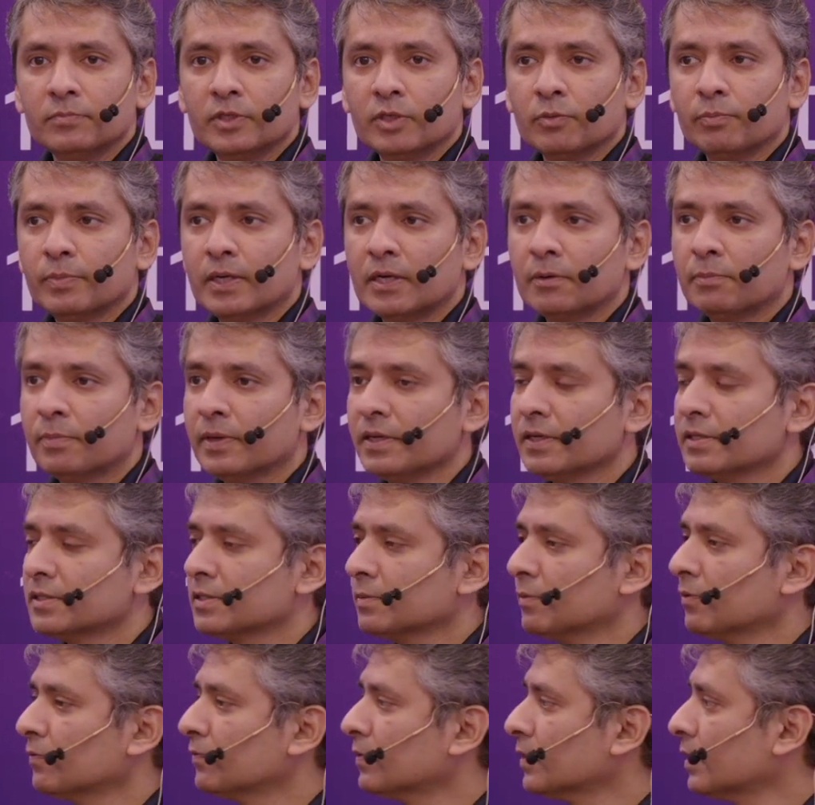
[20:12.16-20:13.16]
built by some
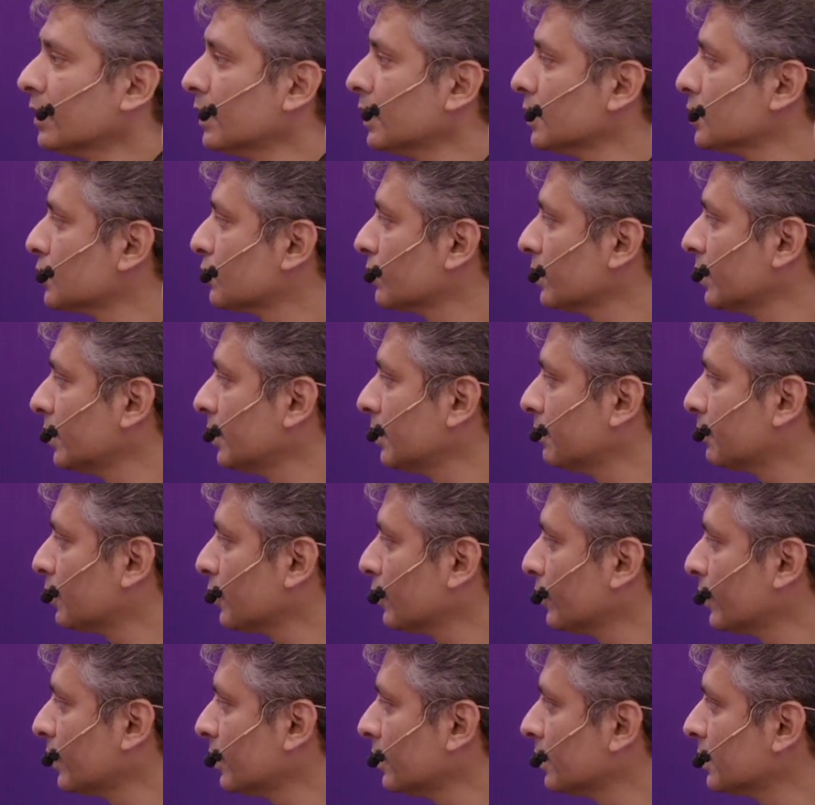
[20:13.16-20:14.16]
of the ISV
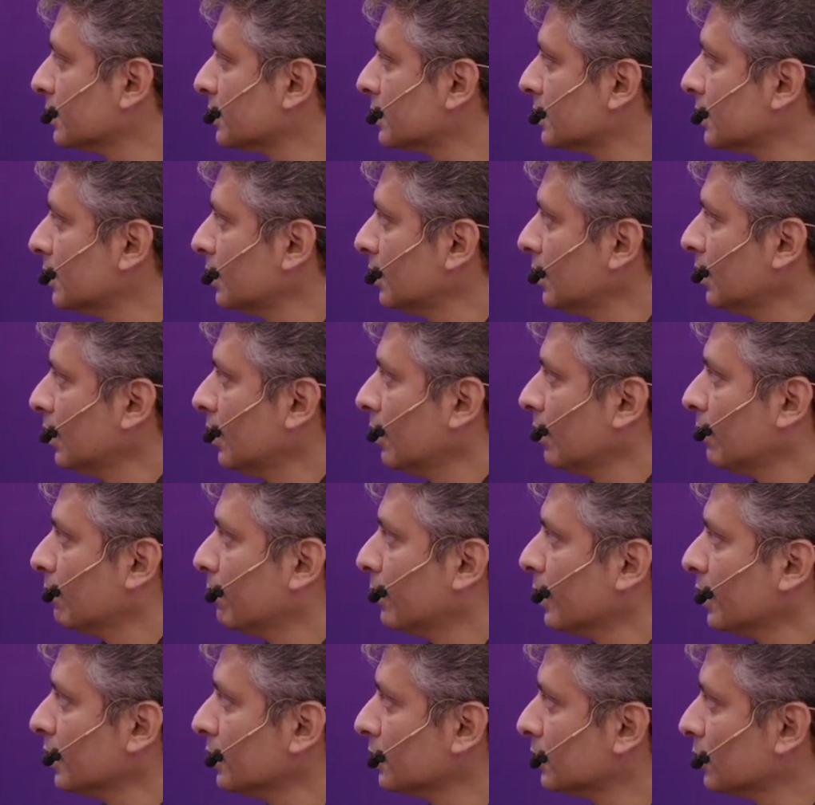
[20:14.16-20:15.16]
providers.
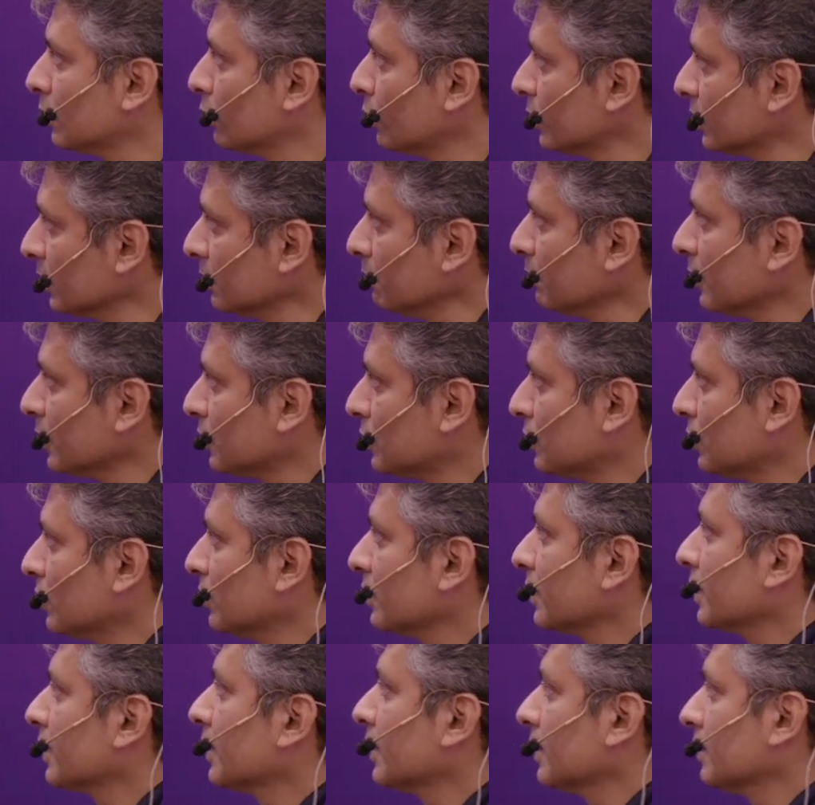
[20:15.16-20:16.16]
But within Bedrock,
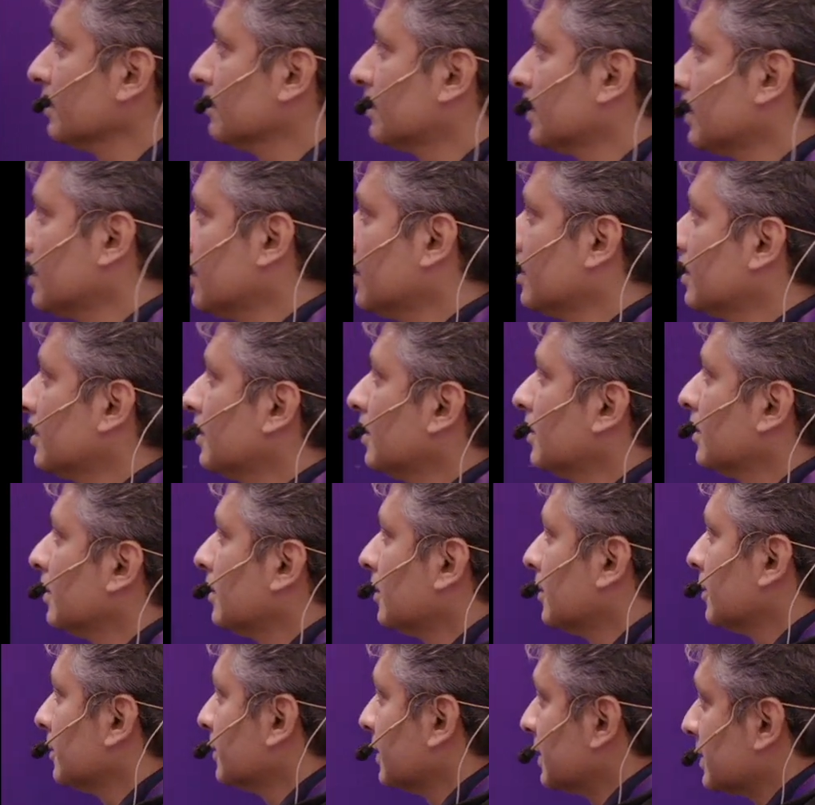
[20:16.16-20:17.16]
again, there
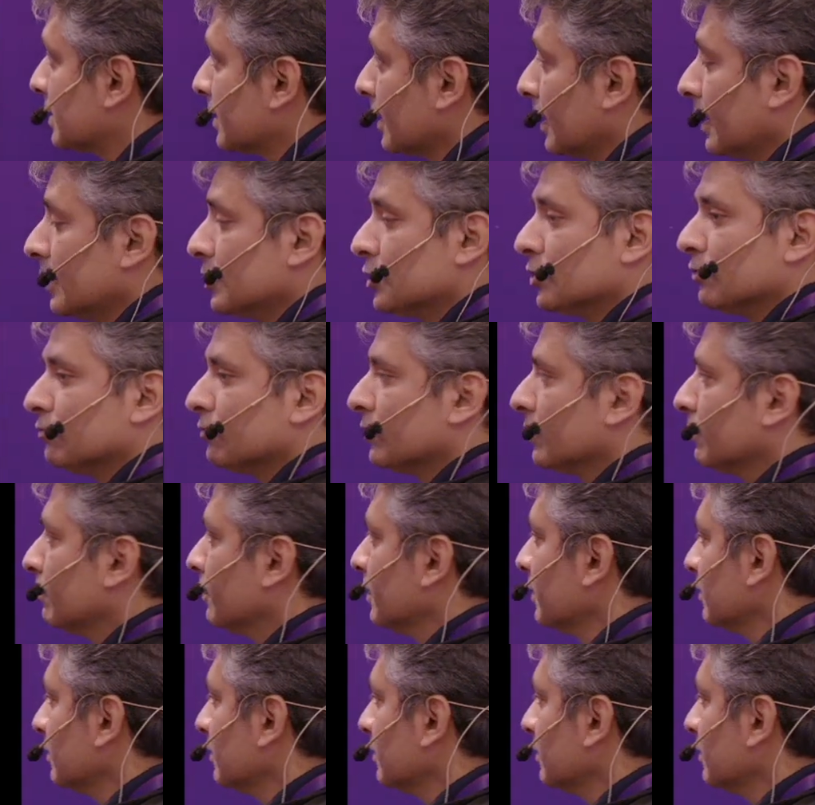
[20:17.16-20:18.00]
is an agent framework